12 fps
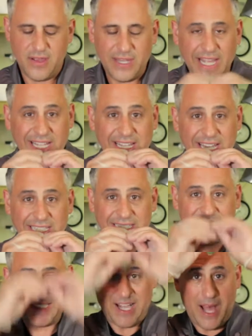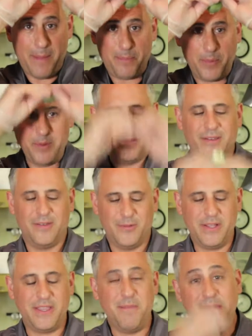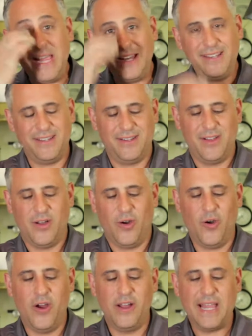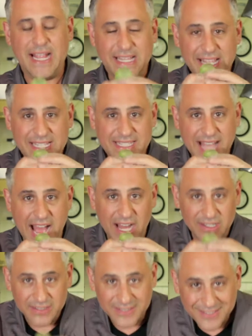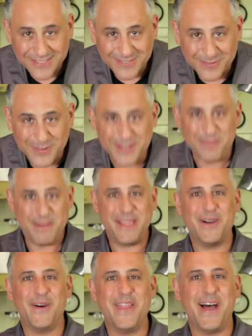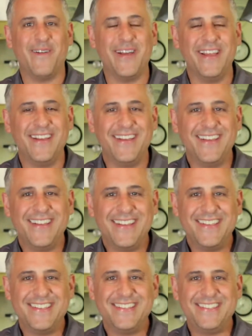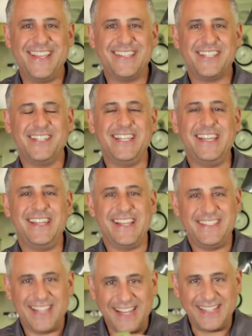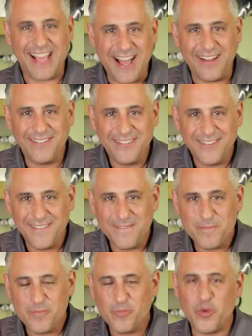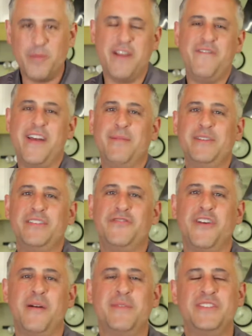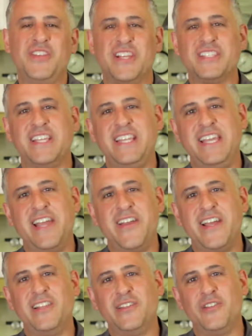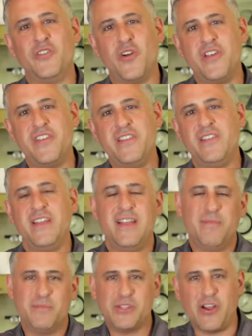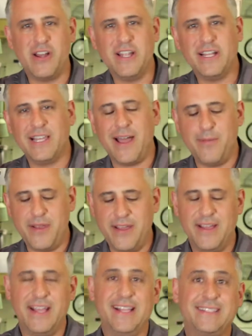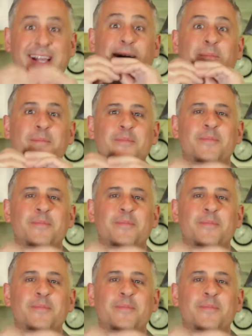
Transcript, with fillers: Like this, up with the meat, or like this, down with the meat going that way. Sicily, they say down, where my family's from in Tuscany area, a little northern, started in Calabria, it's up.